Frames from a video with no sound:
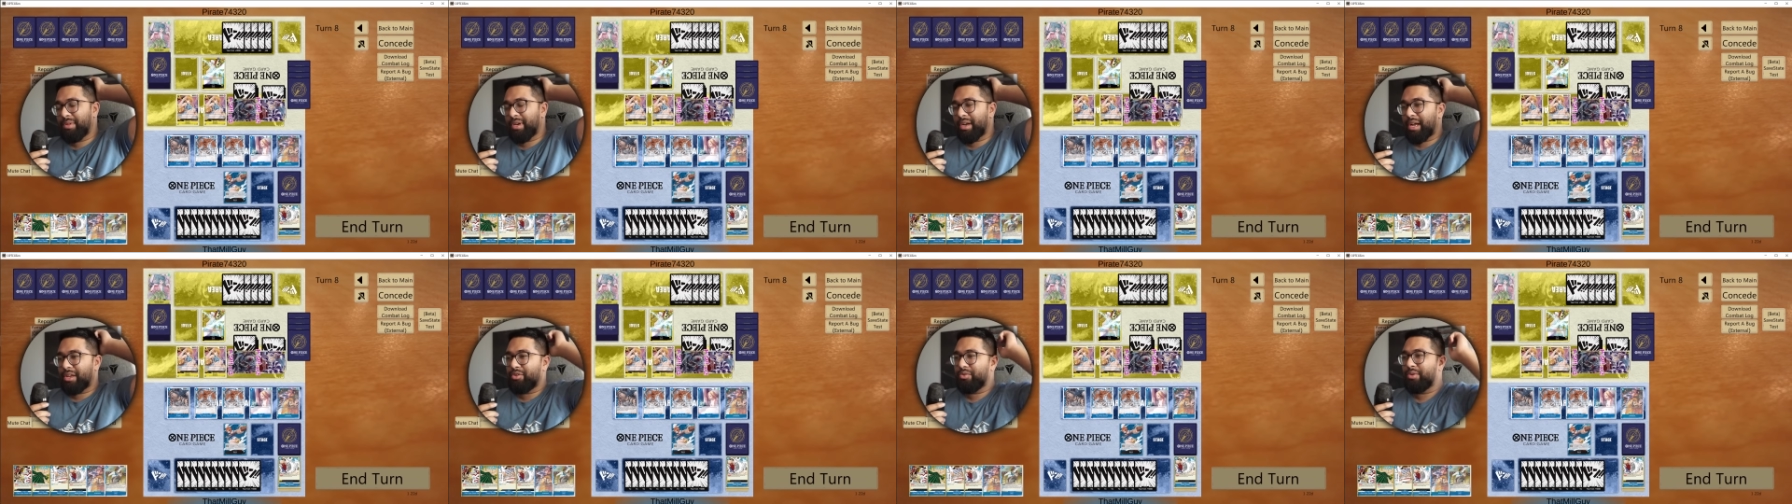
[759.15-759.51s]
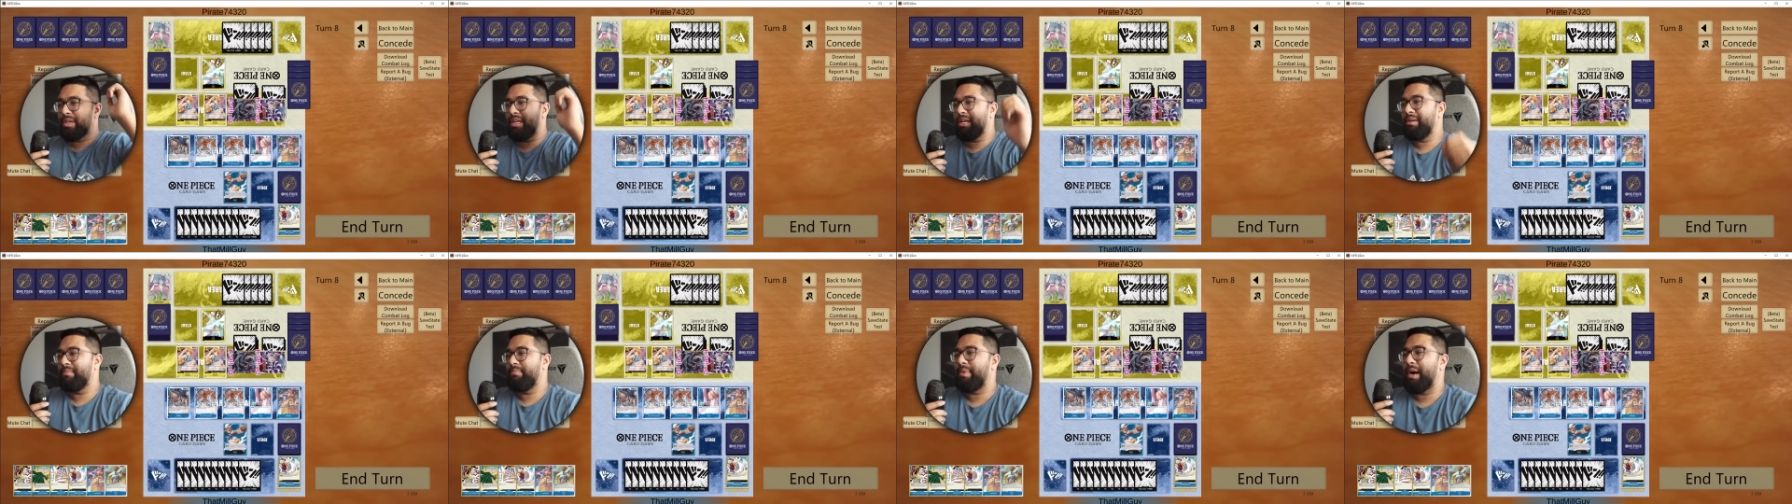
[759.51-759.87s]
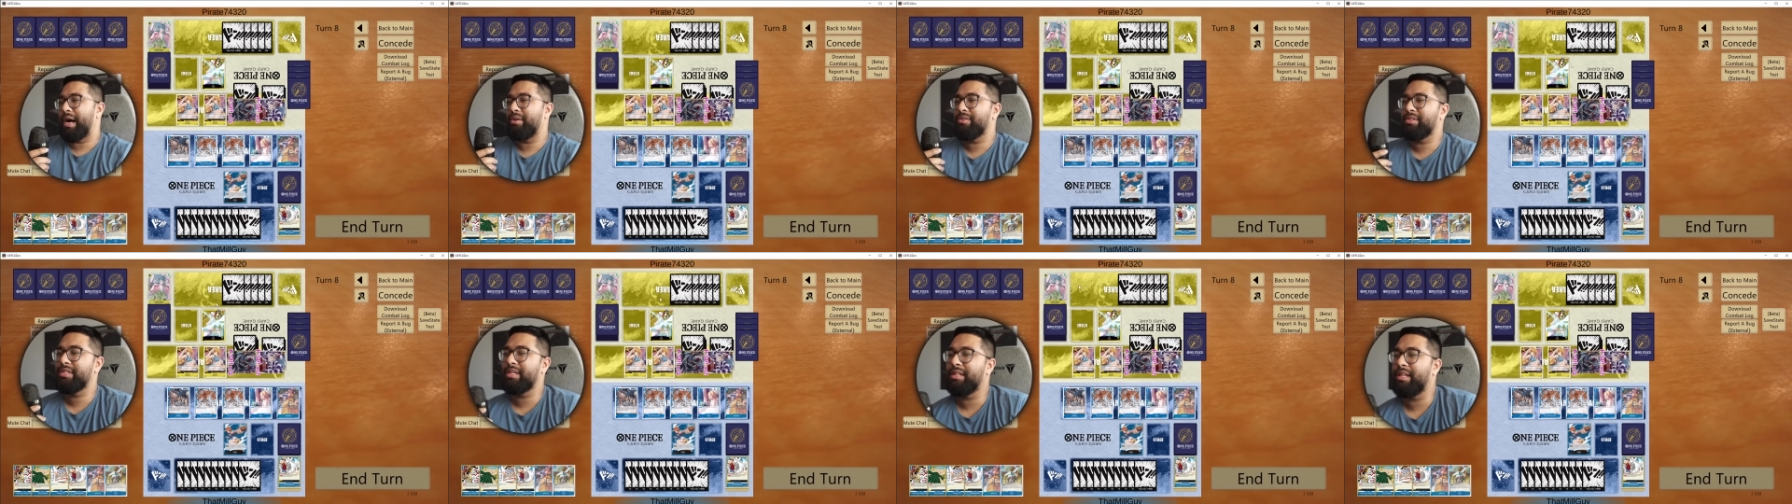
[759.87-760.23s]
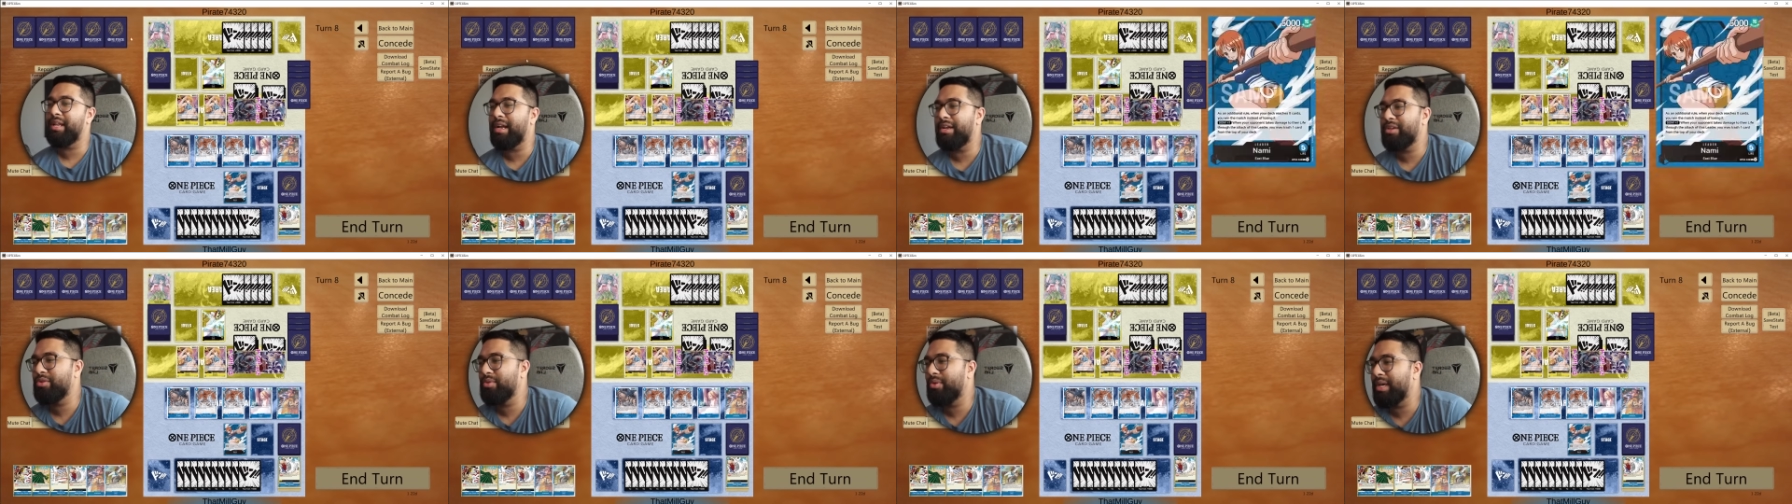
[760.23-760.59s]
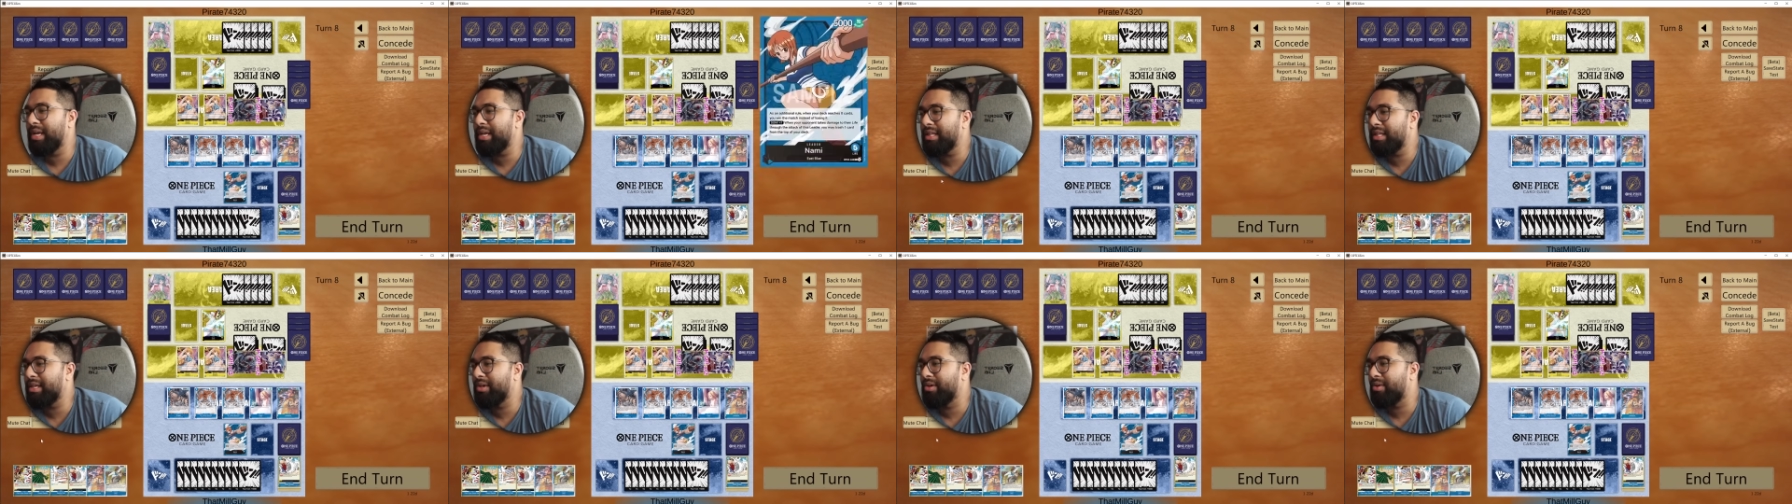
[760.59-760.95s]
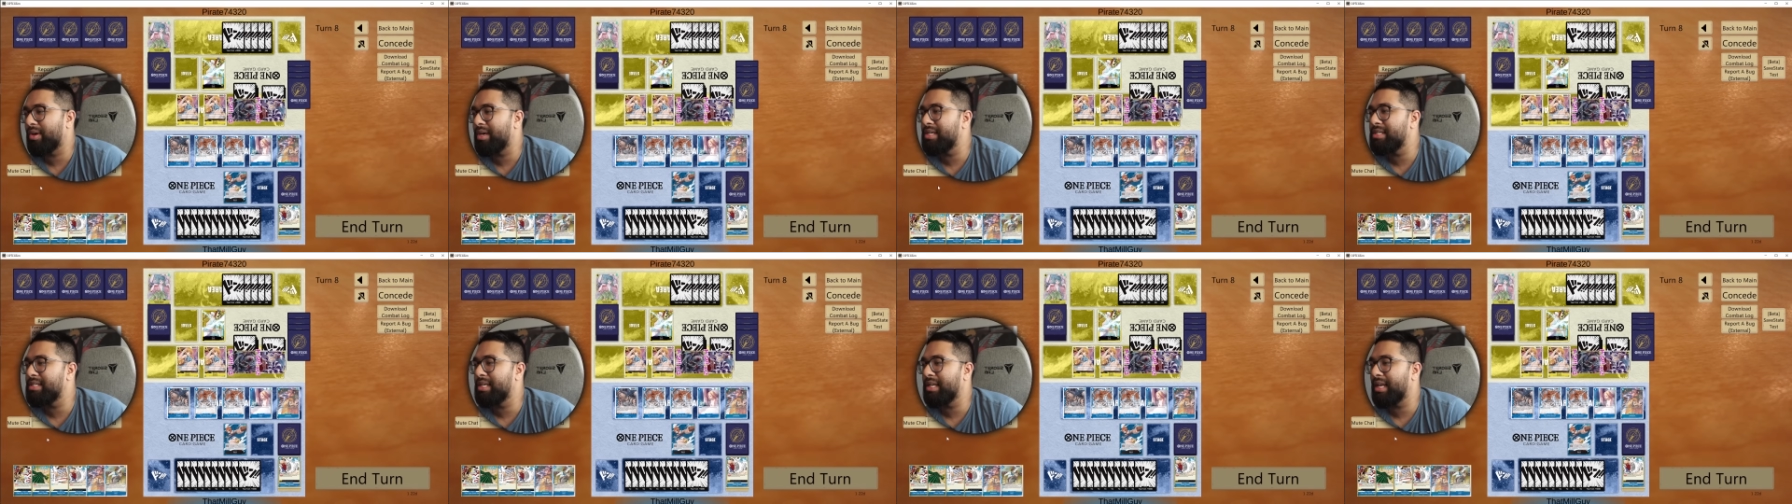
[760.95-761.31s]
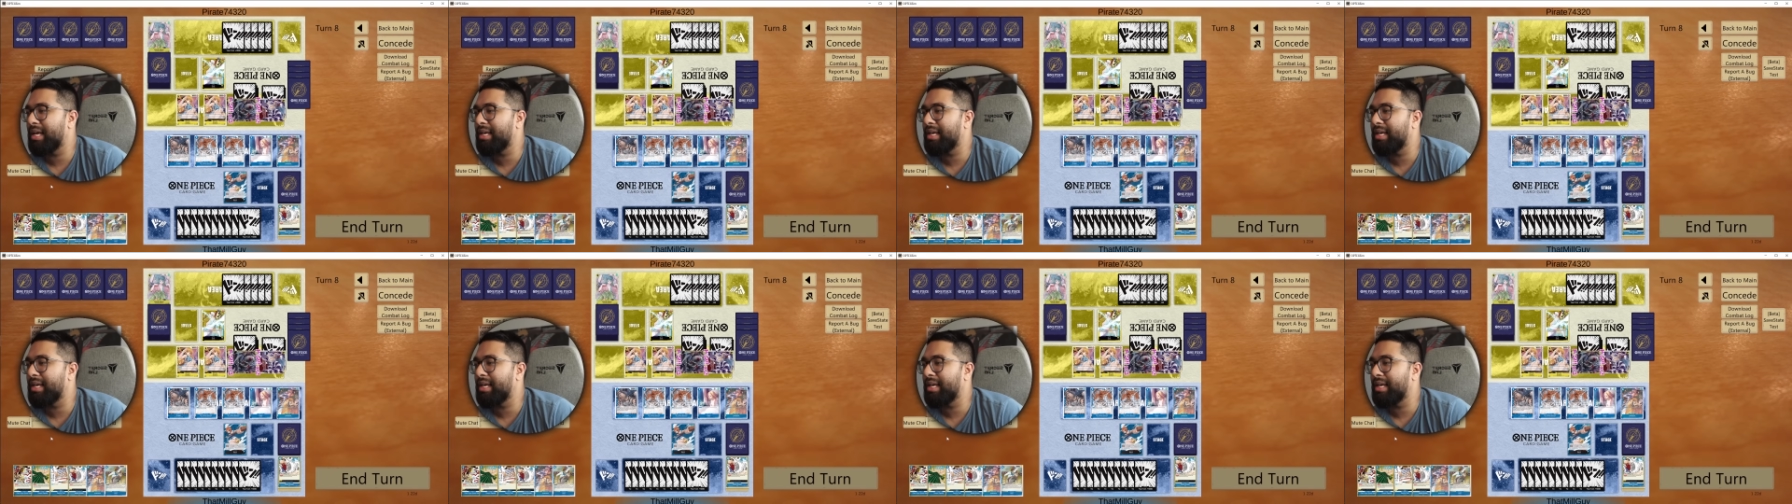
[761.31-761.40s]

They're not doing any bouncing. They're not doing anything crazy